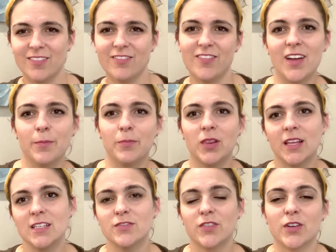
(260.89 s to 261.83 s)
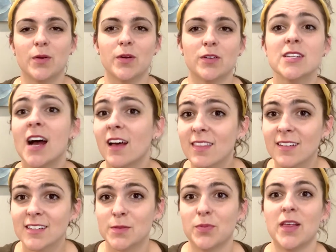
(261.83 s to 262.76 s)
fun place for your
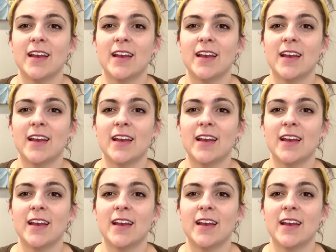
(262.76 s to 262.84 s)
toddler to play